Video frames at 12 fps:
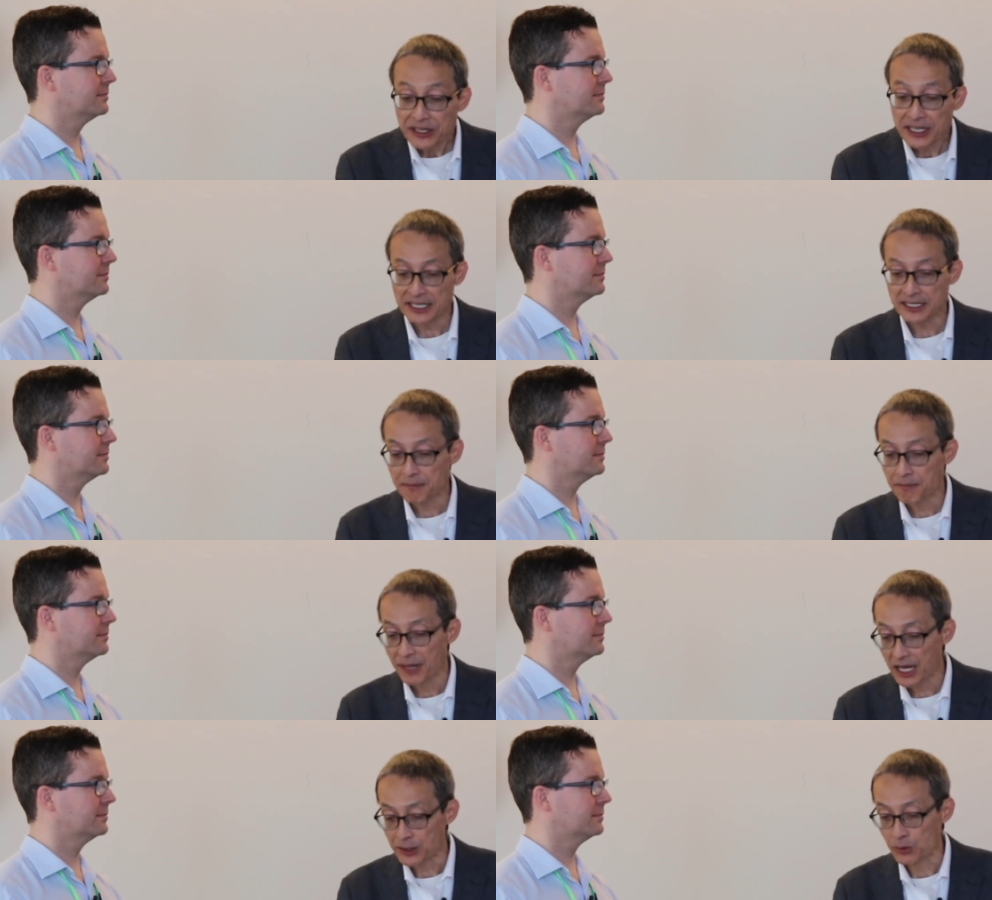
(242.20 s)
Speaker 1: you
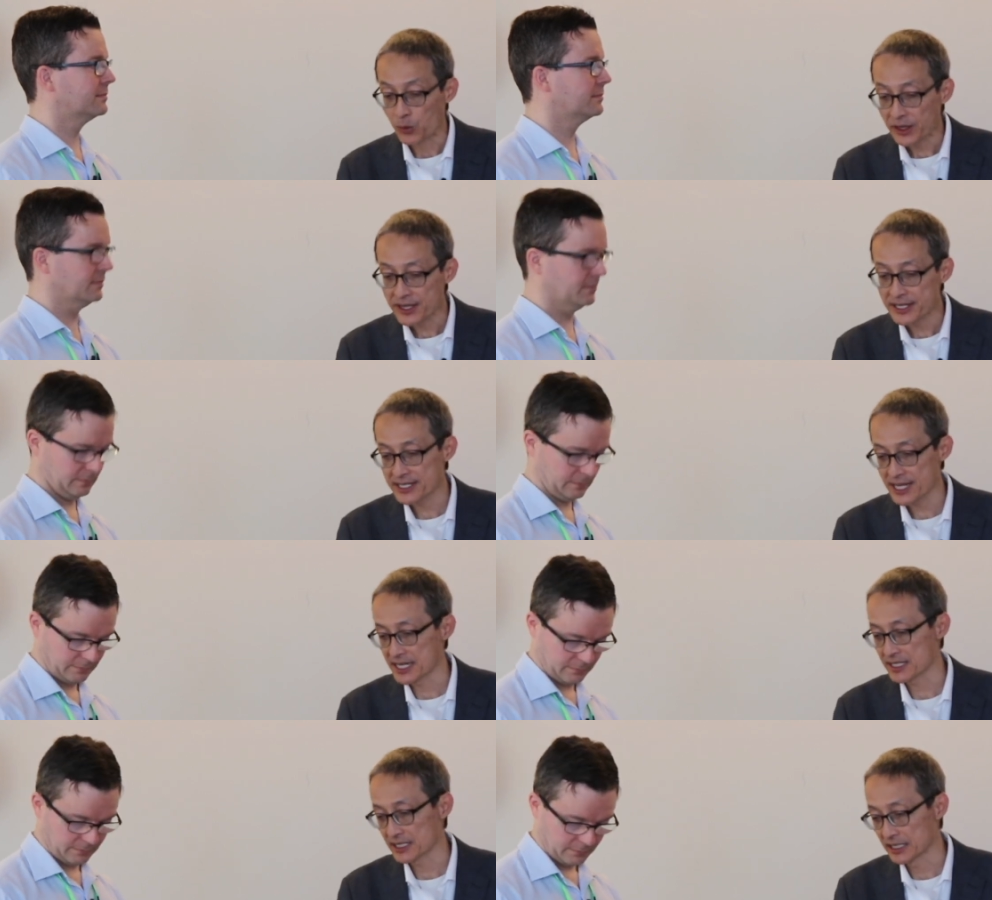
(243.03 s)
get better with the
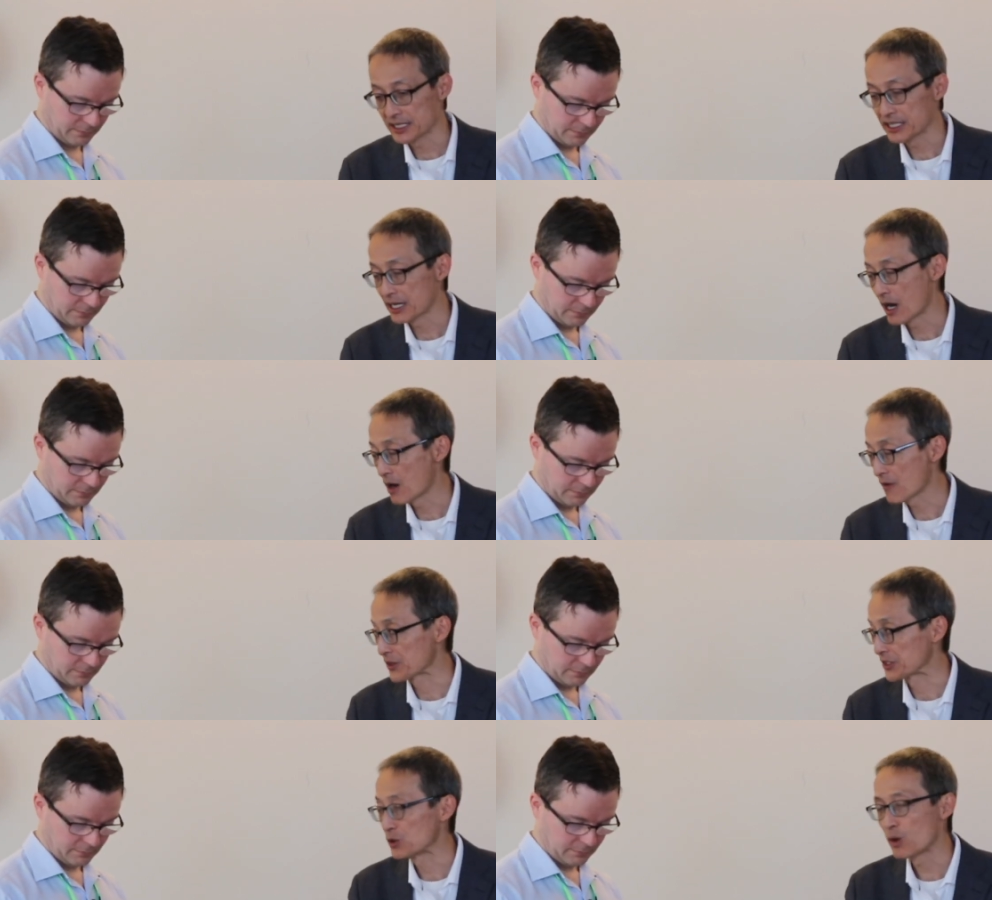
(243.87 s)
zest in the
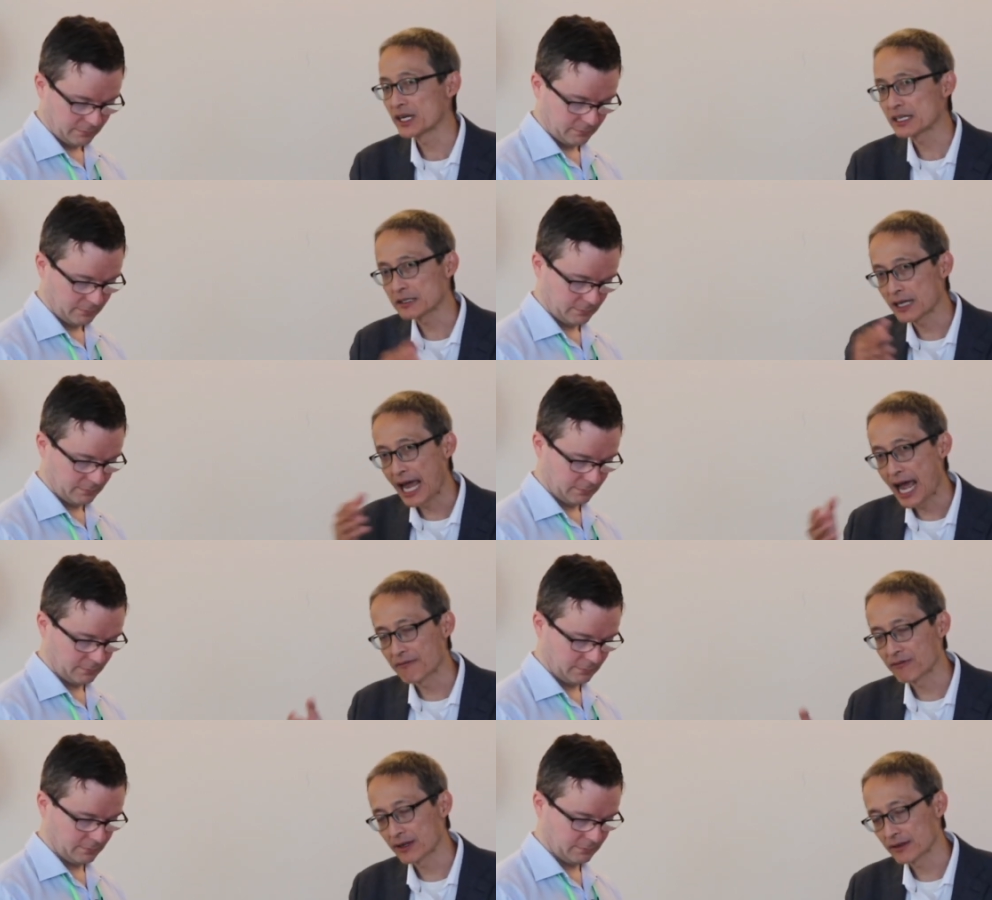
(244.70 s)
office, you wanna
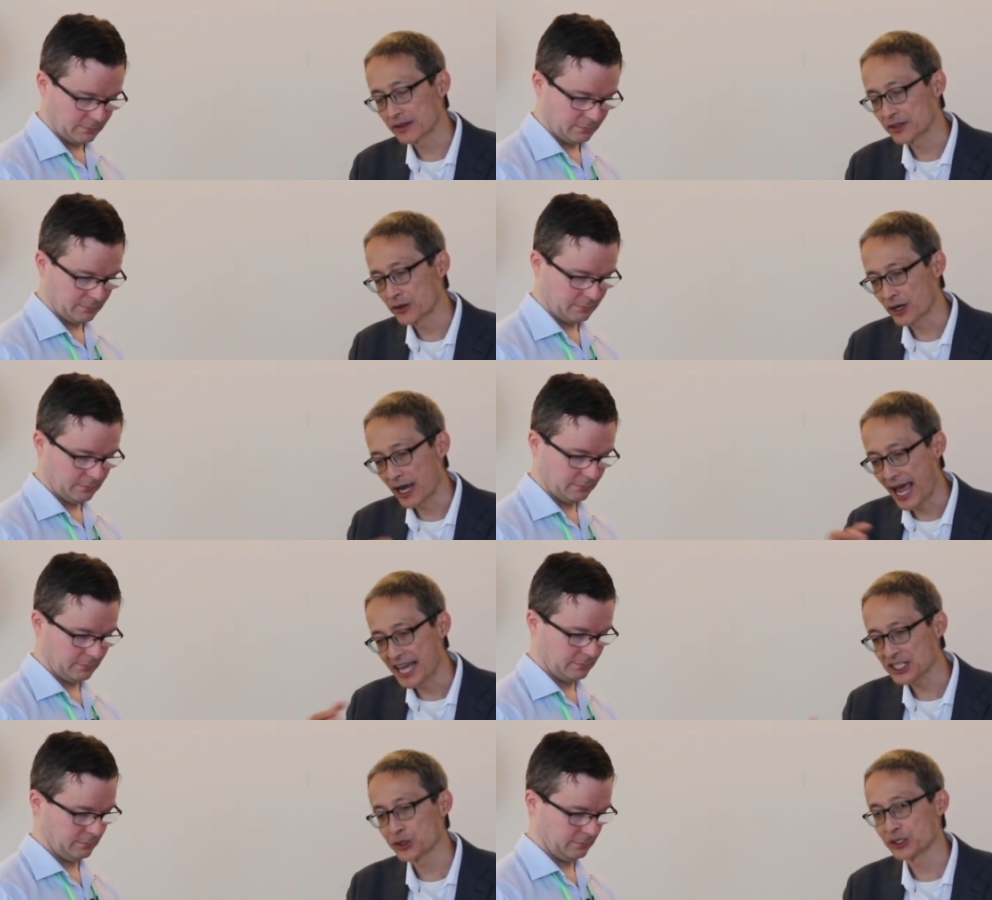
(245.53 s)
have, you know,
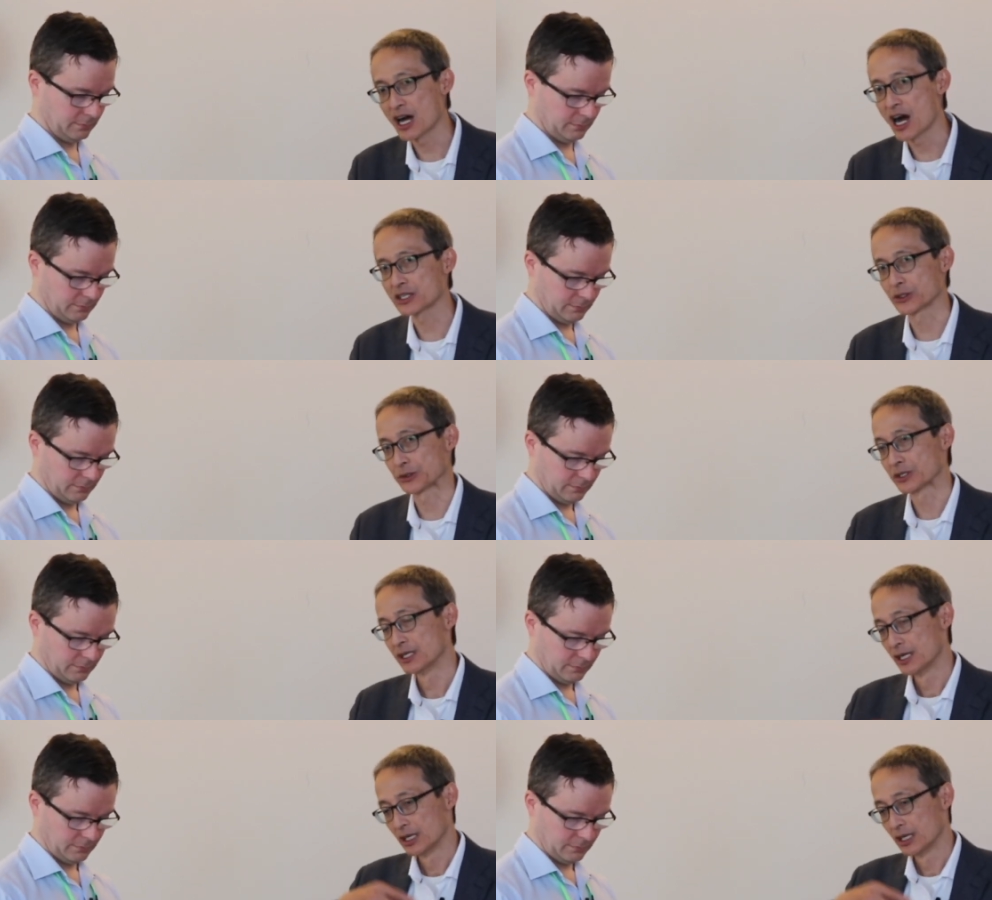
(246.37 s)
ask your doctor